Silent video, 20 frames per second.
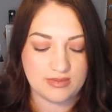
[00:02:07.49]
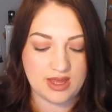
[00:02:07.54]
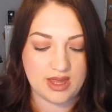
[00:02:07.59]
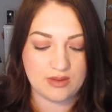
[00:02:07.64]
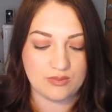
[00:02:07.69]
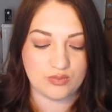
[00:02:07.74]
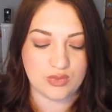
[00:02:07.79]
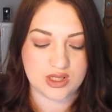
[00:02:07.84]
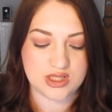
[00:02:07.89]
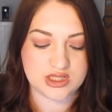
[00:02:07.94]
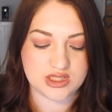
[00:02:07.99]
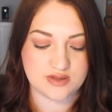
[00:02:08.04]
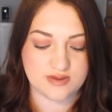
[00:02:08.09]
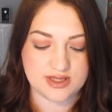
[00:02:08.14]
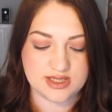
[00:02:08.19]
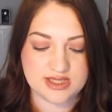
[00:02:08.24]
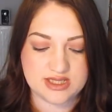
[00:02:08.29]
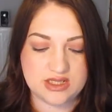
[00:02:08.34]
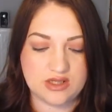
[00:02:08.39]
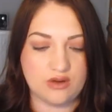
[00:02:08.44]
in winter
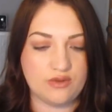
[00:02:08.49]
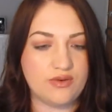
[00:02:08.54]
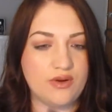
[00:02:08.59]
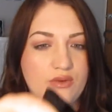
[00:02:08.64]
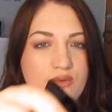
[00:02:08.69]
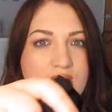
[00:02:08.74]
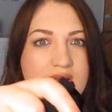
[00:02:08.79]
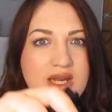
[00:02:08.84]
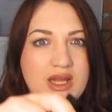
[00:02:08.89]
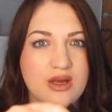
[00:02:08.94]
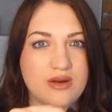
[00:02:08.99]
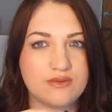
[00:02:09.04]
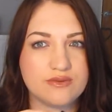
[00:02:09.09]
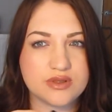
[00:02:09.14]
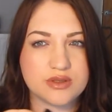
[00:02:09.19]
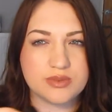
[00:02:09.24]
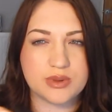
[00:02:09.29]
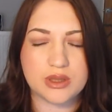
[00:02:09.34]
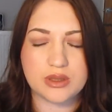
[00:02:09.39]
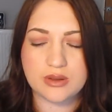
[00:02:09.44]
and still feel really
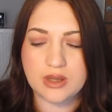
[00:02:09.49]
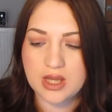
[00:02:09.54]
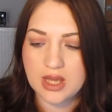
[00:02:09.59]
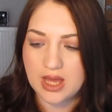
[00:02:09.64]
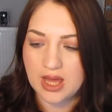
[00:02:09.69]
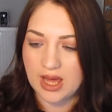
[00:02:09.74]
comfortable.